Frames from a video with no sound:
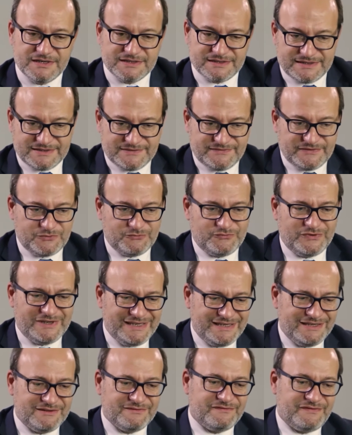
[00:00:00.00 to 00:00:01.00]
So it's
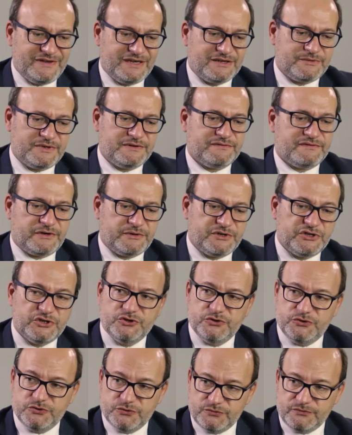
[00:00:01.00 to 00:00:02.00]
really a very, very
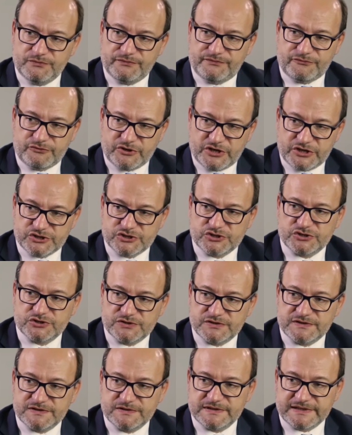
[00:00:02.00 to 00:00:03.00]
new,
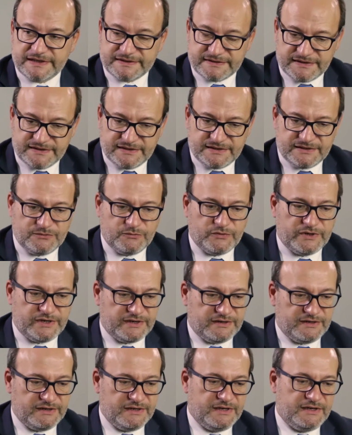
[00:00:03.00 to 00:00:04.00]
fresh setting
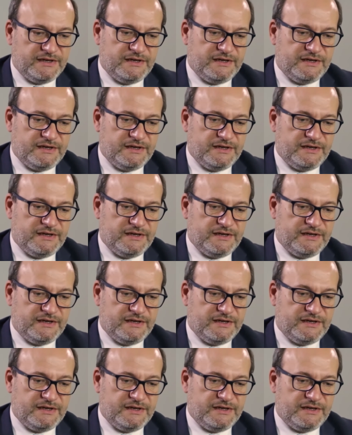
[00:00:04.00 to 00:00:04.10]
where